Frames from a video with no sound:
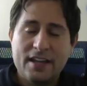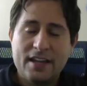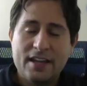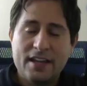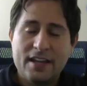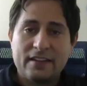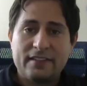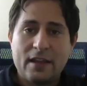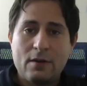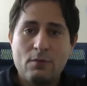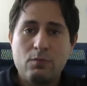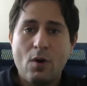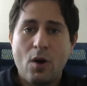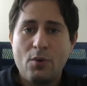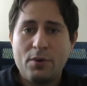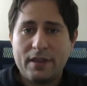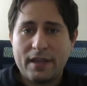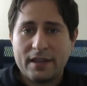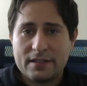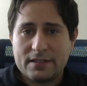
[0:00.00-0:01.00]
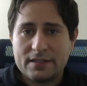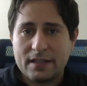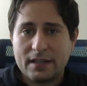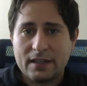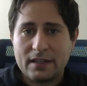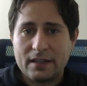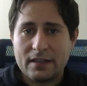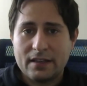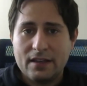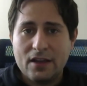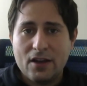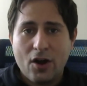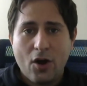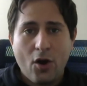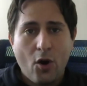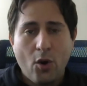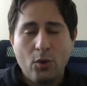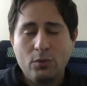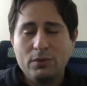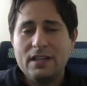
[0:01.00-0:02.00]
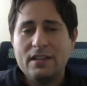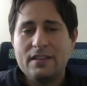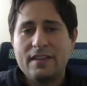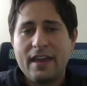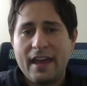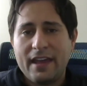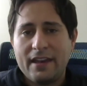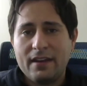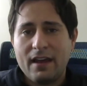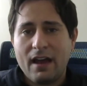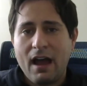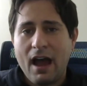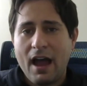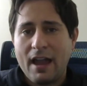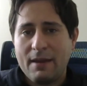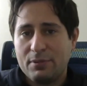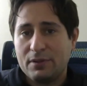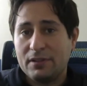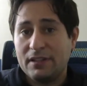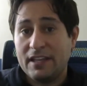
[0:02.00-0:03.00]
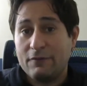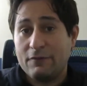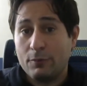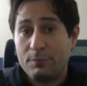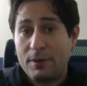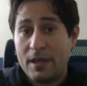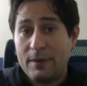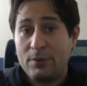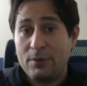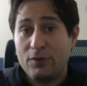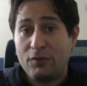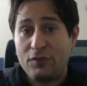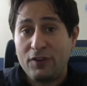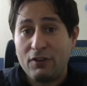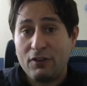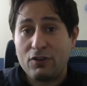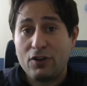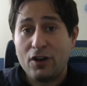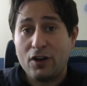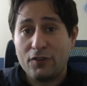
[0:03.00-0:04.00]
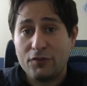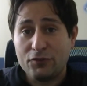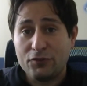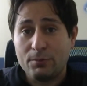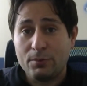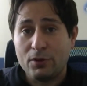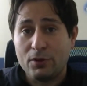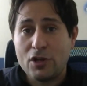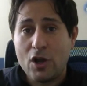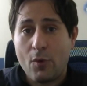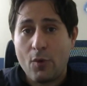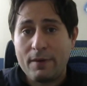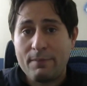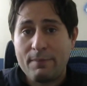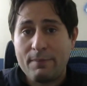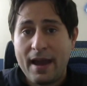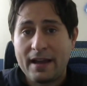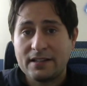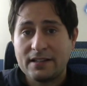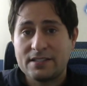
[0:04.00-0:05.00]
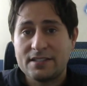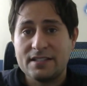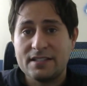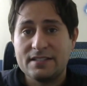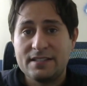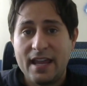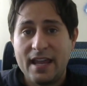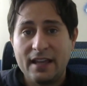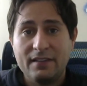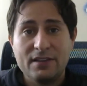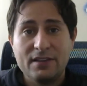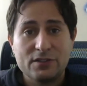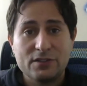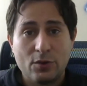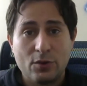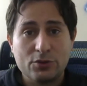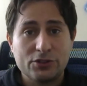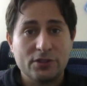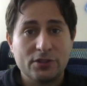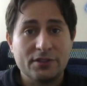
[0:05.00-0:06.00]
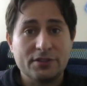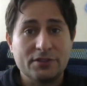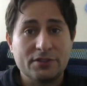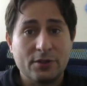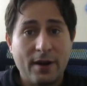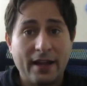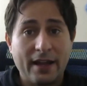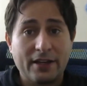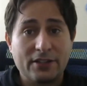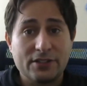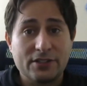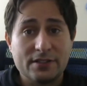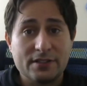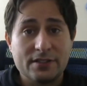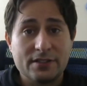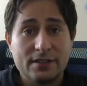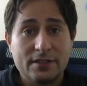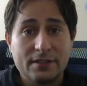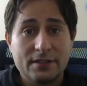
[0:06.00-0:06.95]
that they won't get sick, only then, I believe, will people feel comfortable going back to the daily social interactions.